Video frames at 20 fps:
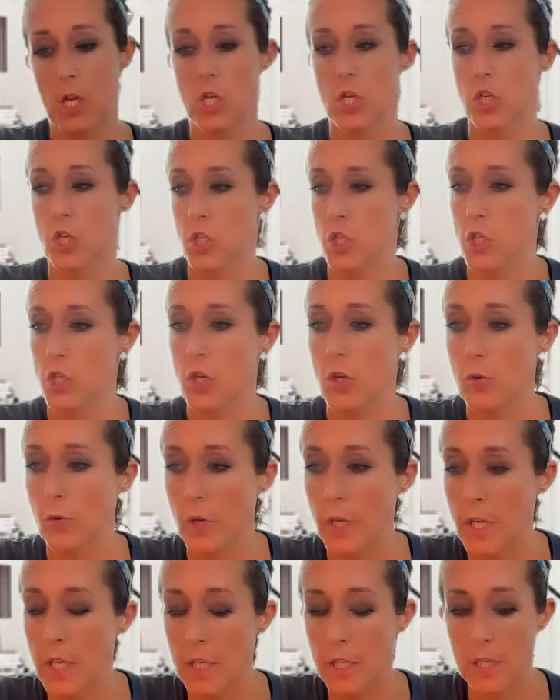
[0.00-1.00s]
So
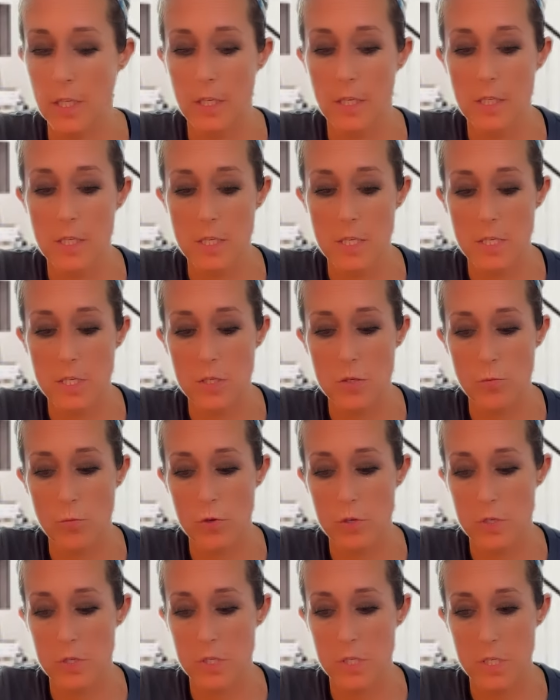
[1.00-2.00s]
Higgins
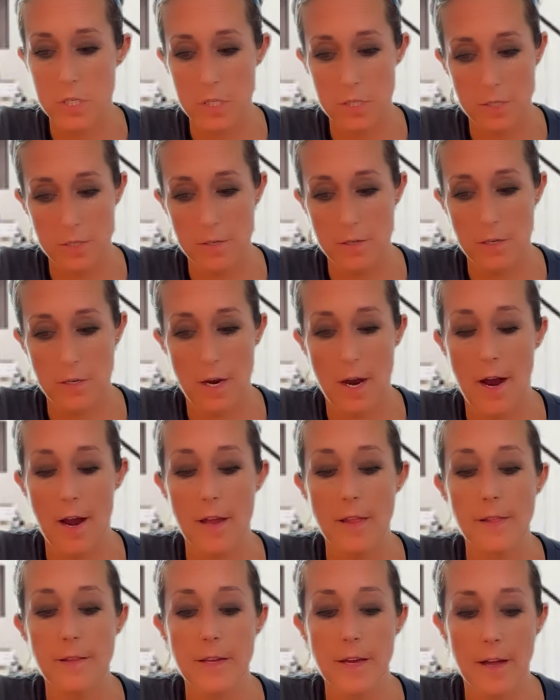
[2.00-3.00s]
was
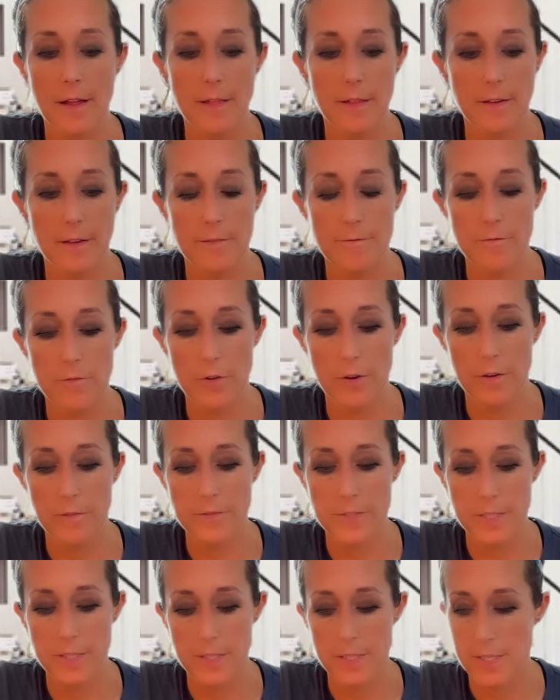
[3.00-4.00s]
highly, highly
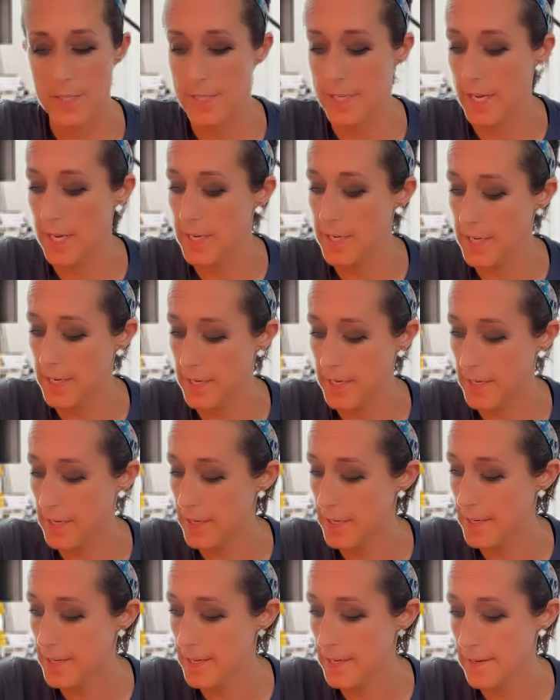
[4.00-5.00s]
involved in this, and
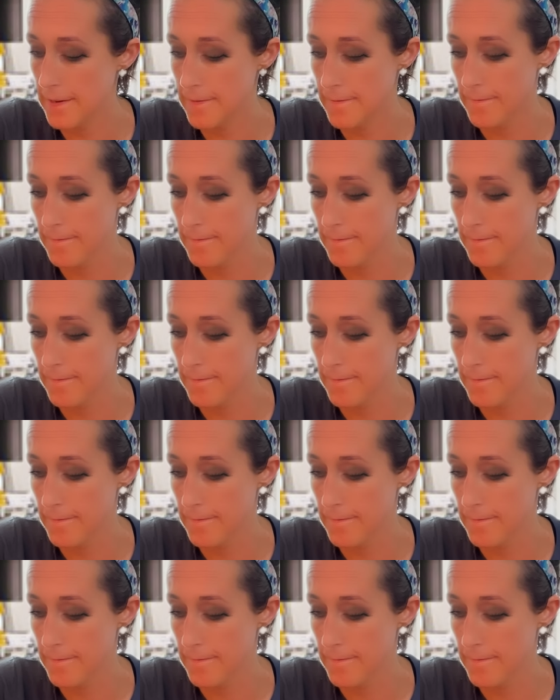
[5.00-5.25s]
he...